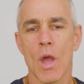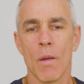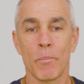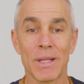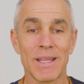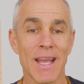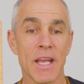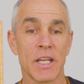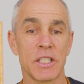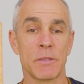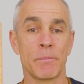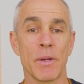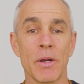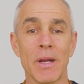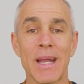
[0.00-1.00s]
But they
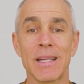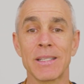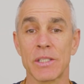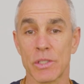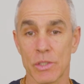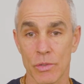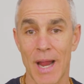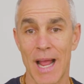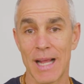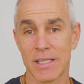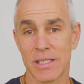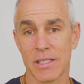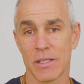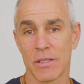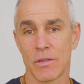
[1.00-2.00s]
experience
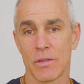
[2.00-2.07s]
stress.